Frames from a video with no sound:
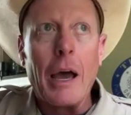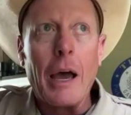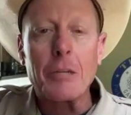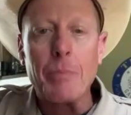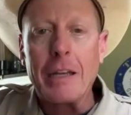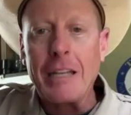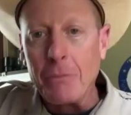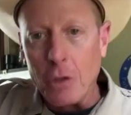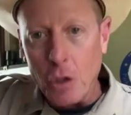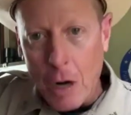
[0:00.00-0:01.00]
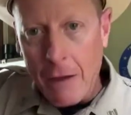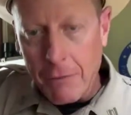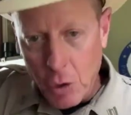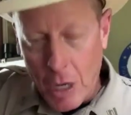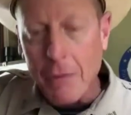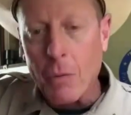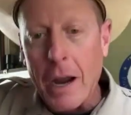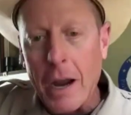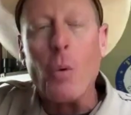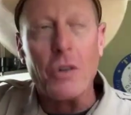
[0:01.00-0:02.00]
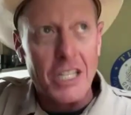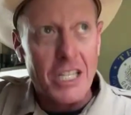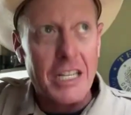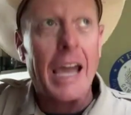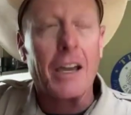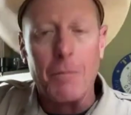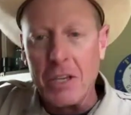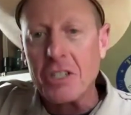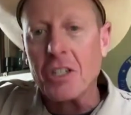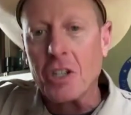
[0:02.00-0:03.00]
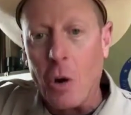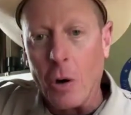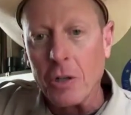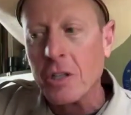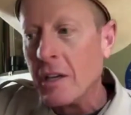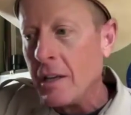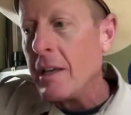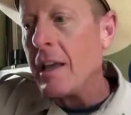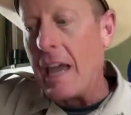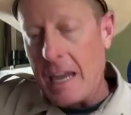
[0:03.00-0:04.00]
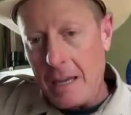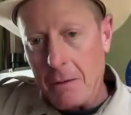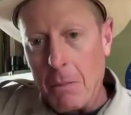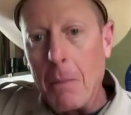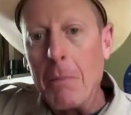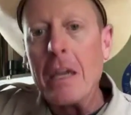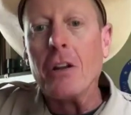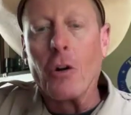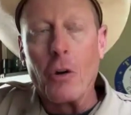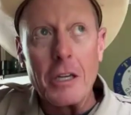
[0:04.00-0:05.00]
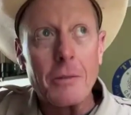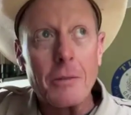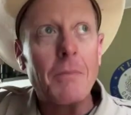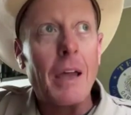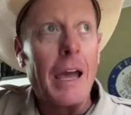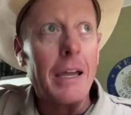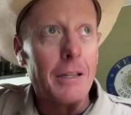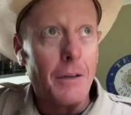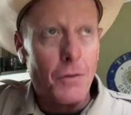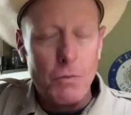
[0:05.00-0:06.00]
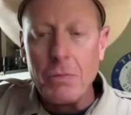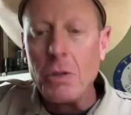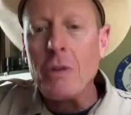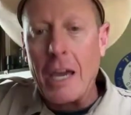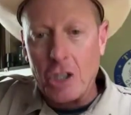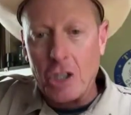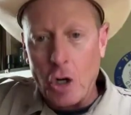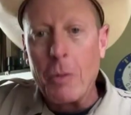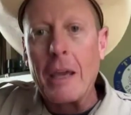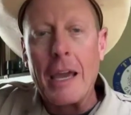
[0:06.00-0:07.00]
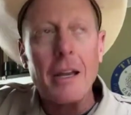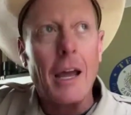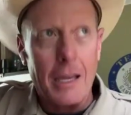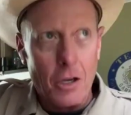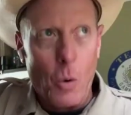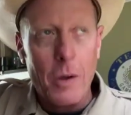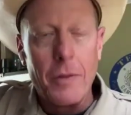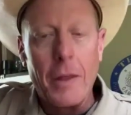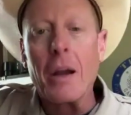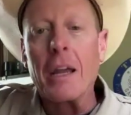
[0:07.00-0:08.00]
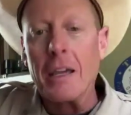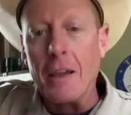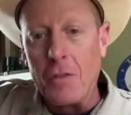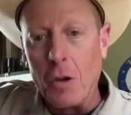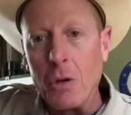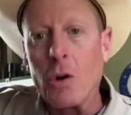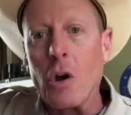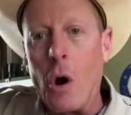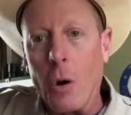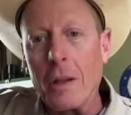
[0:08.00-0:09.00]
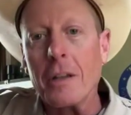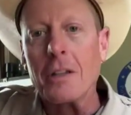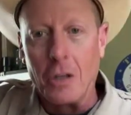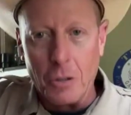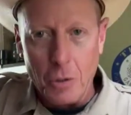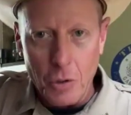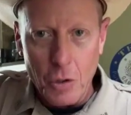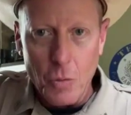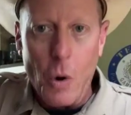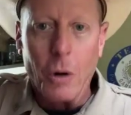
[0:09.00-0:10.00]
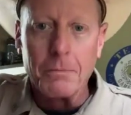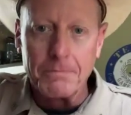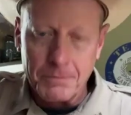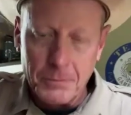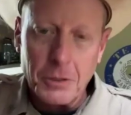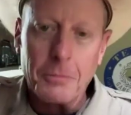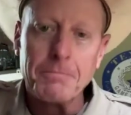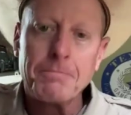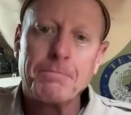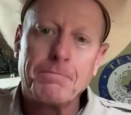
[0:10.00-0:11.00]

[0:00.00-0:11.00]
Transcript: I expect him to drive drive around with a stack of business cards and meet and greet Hey, and if you, catch an open gate, hey, go in there and give them your card and tell them who you are. So.